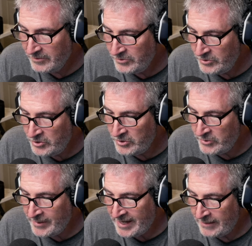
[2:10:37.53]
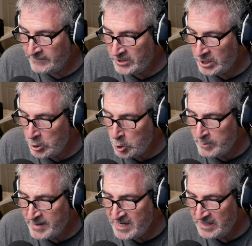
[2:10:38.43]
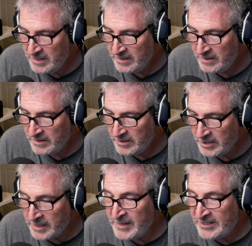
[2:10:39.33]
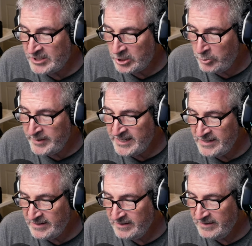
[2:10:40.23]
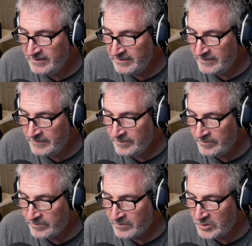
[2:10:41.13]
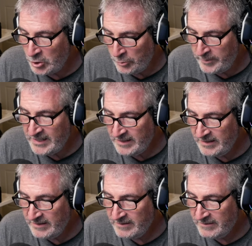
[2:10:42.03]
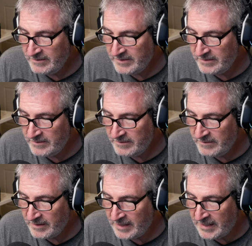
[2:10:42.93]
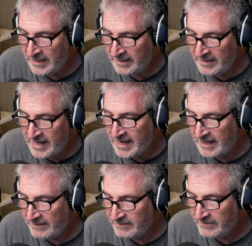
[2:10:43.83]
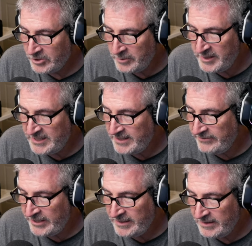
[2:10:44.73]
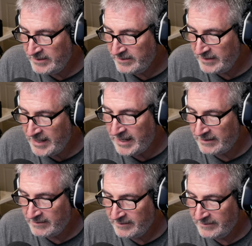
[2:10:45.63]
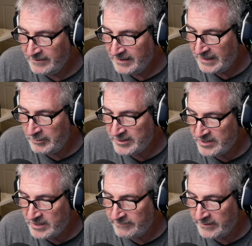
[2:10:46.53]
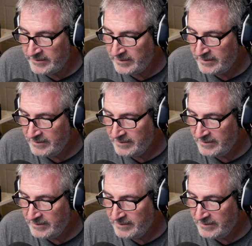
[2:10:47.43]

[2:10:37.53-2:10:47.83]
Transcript: Do you have Tube? You mean Tubi? Tubi? Yeah. Tubi TV? Yeah. I watch stuff on there.